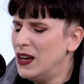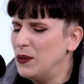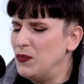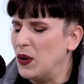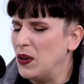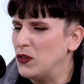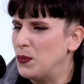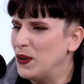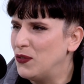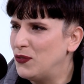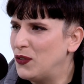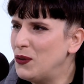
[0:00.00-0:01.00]
you know, he's a big
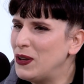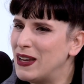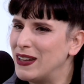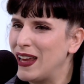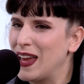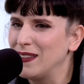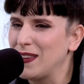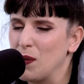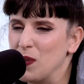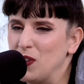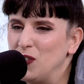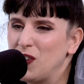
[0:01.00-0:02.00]
foodie and he hangs out
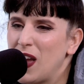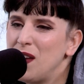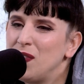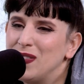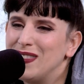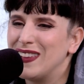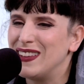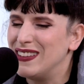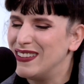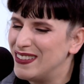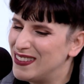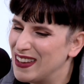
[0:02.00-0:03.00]
with the chefs
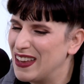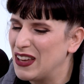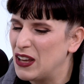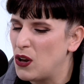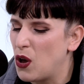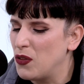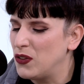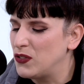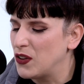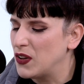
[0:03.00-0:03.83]
and all this stuff.